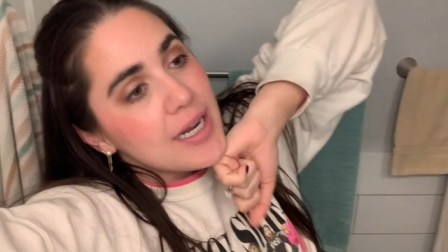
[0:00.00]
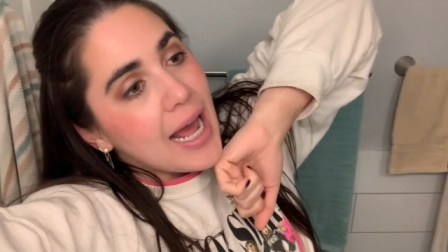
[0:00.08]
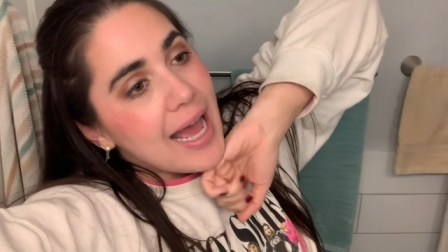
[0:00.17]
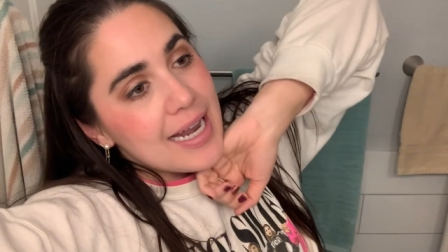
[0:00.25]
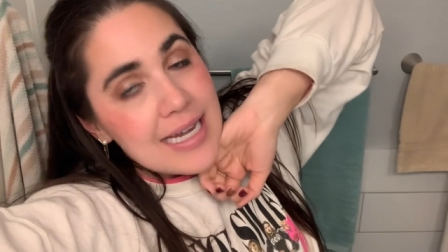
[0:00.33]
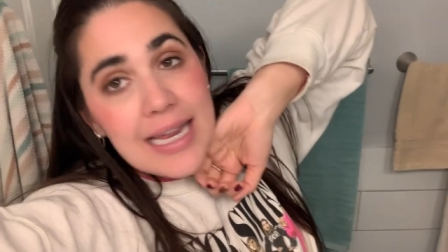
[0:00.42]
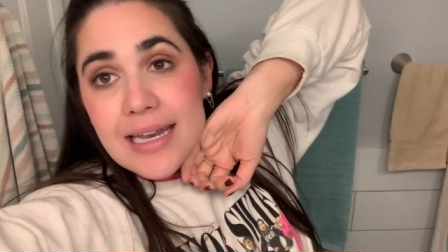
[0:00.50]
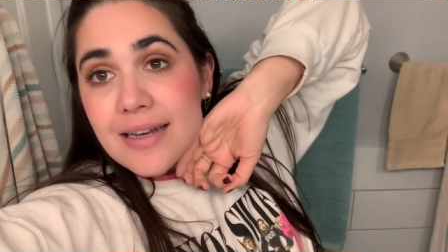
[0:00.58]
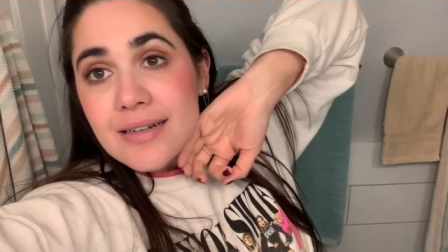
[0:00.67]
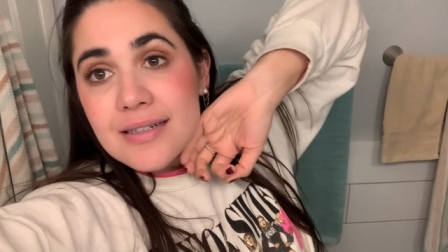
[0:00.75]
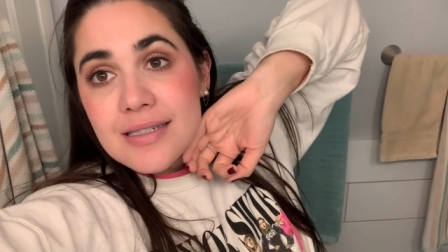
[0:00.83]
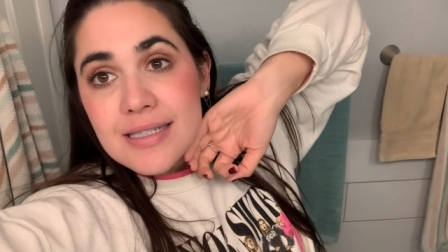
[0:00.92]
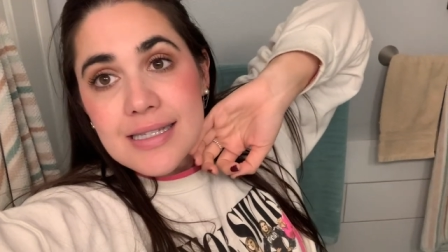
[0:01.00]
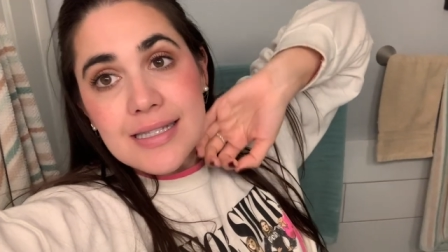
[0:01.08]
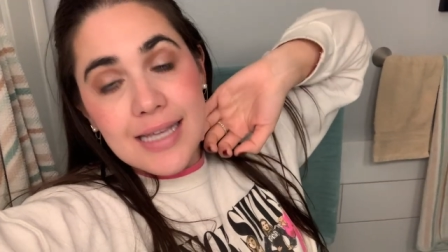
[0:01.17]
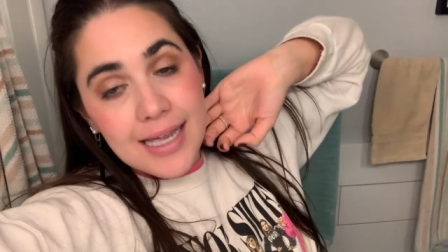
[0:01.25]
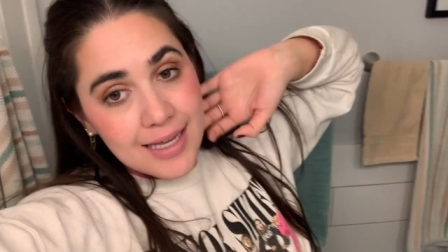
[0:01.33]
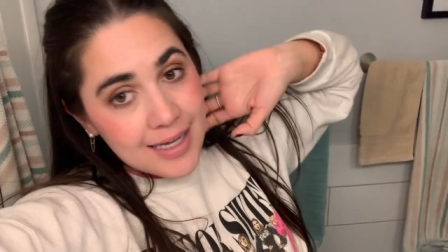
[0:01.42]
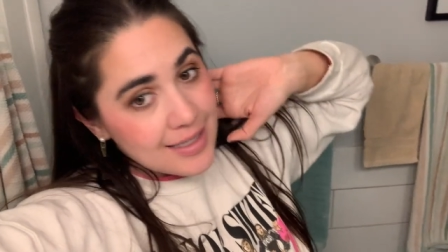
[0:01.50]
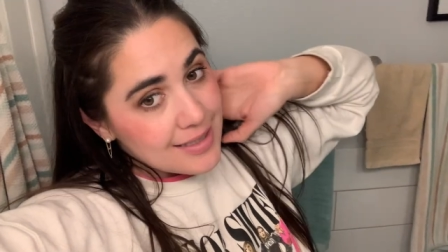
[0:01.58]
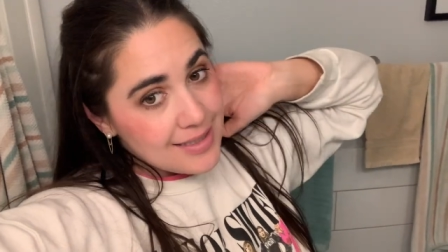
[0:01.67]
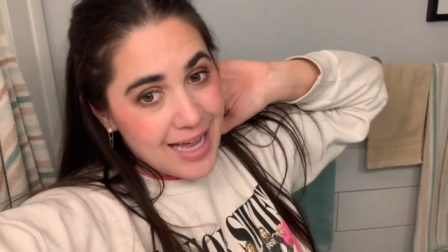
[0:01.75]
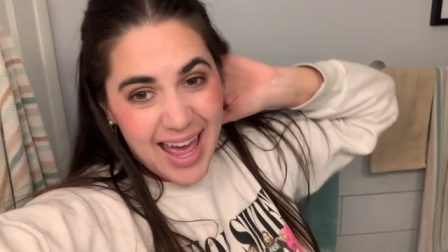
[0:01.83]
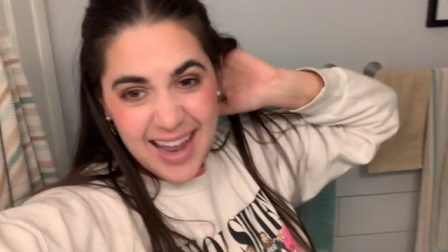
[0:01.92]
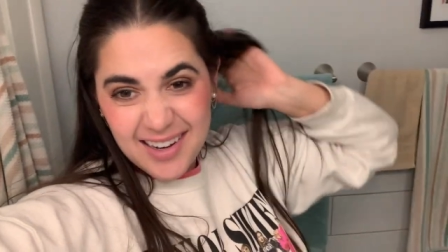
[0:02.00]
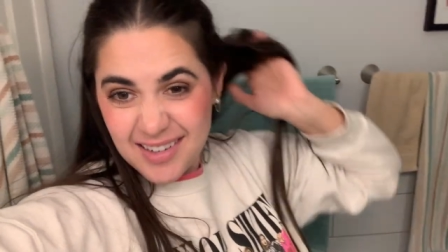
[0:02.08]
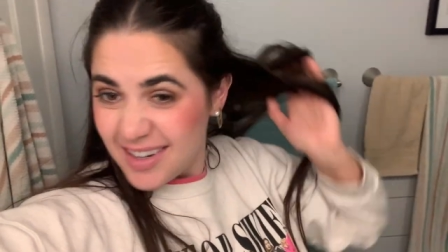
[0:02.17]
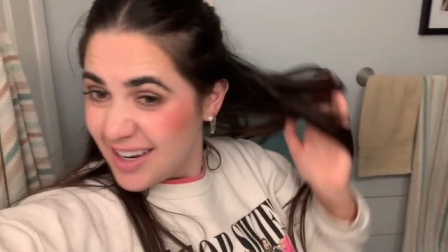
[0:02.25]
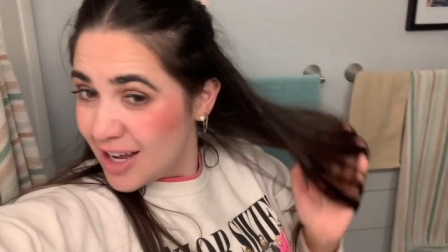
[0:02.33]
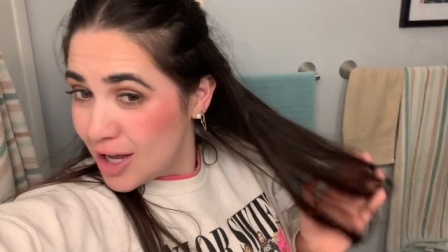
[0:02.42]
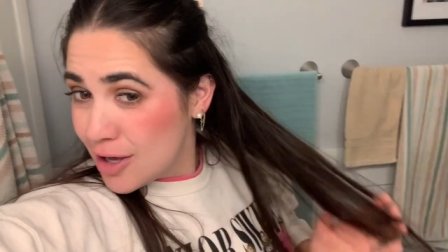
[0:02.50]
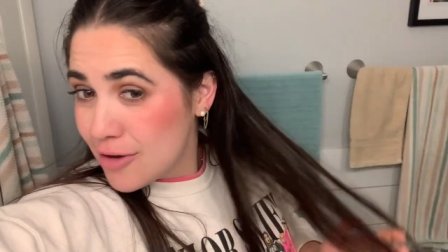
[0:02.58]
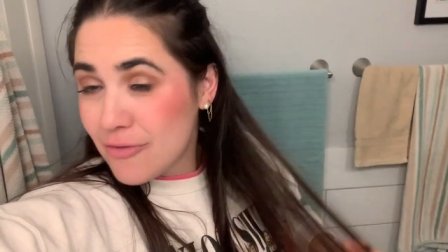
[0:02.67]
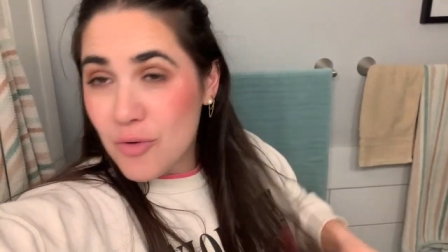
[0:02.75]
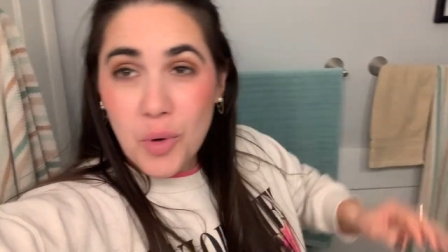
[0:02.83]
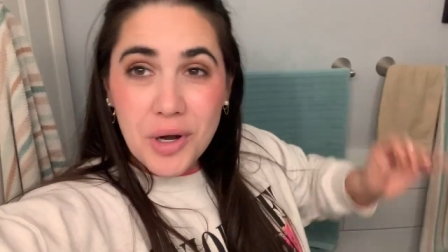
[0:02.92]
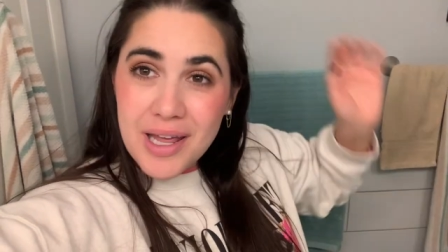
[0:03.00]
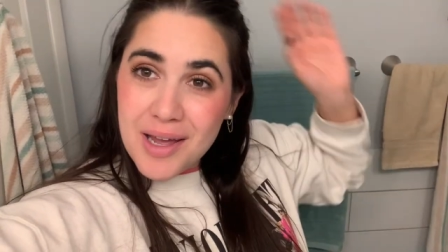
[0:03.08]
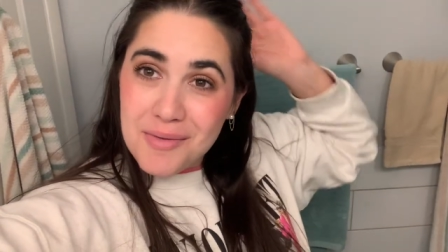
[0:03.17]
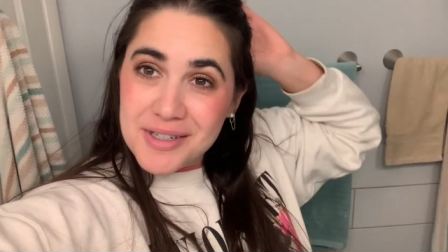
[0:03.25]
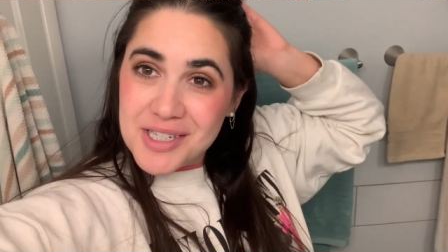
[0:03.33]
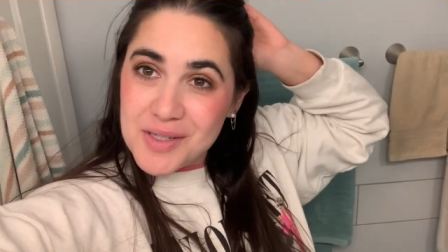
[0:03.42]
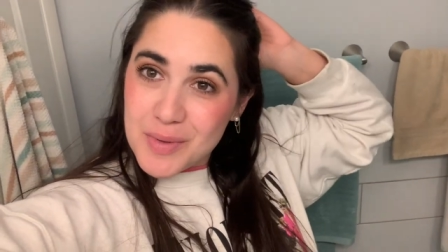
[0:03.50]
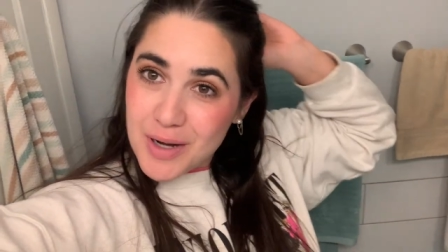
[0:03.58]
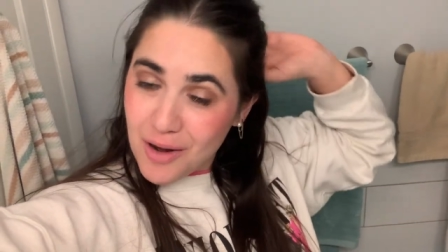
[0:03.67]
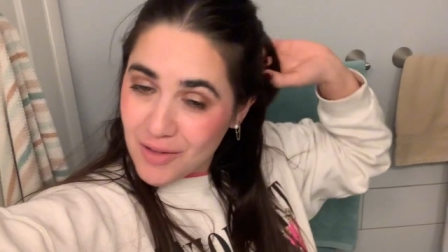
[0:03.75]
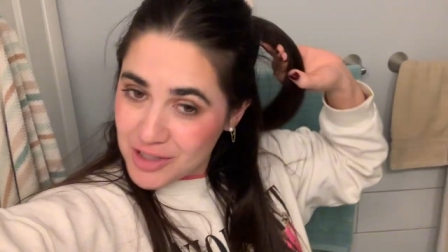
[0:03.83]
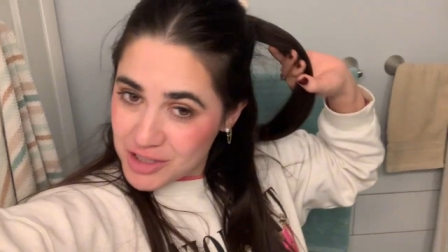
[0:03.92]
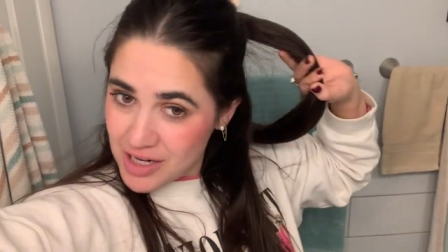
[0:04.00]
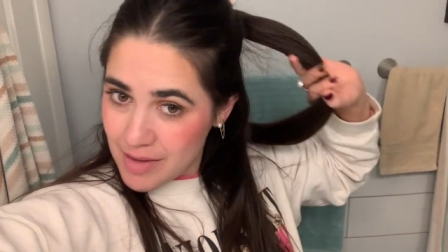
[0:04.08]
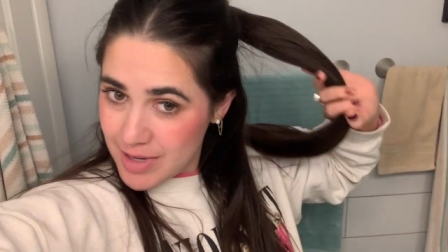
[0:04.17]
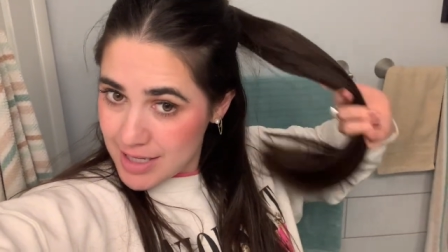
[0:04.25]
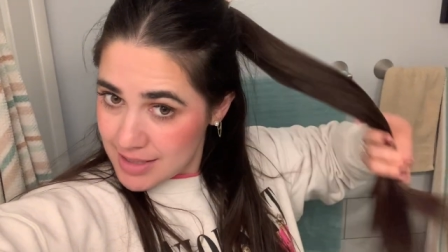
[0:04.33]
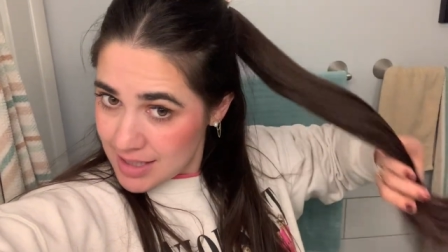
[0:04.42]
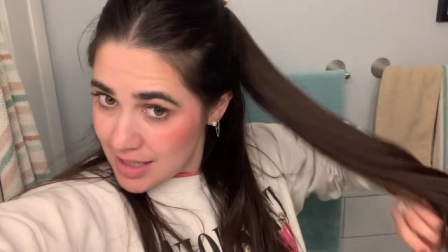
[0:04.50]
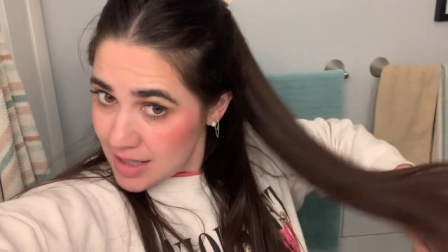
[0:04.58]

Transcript: I hadn't eaten since like 10:40, which is when our lunchtime is.